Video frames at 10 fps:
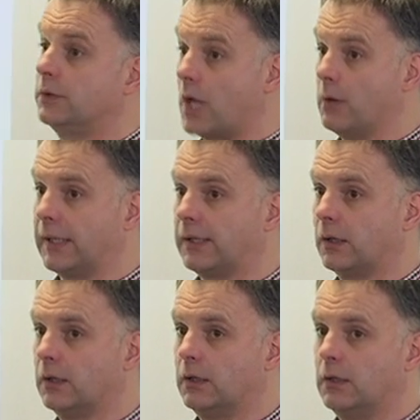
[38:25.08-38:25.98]
going.
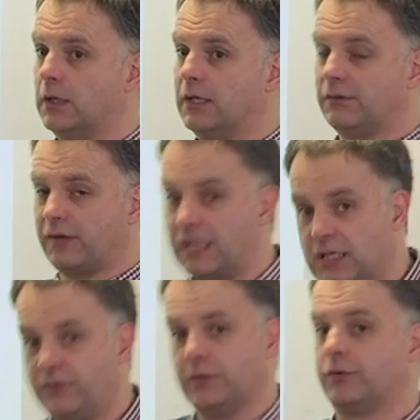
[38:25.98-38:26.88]
And it's
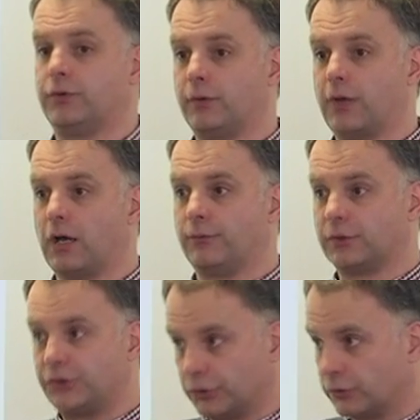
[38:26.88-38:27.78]
easier to do that over a
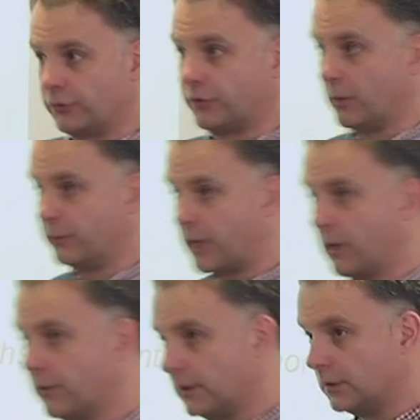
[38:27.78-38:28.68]
shorter
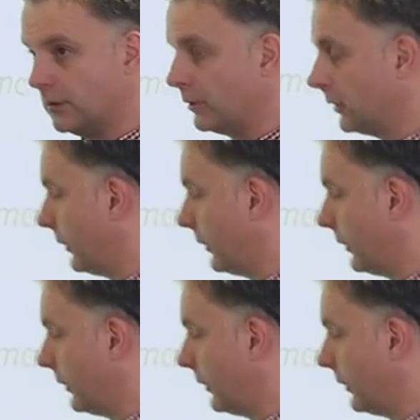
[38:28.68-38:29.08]
timescale than a longer